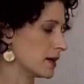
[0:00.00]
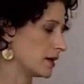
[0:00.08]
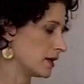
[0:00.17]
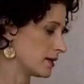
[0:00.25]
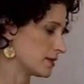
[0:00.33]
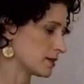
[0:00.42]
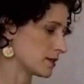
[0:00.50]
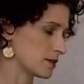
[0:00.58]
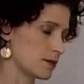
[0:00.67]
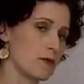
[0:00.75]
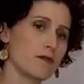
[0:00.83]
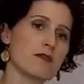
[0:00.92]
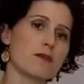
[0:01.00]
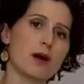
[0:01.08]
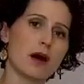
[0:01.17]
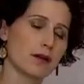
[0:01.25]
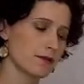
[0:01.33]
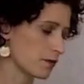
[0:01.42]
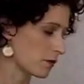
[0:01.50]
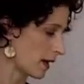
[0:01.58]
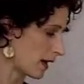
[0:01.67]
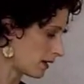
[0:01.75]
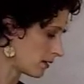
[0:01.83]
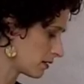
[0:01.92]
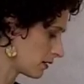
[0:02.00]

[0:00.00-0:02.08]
is to move them out of the way.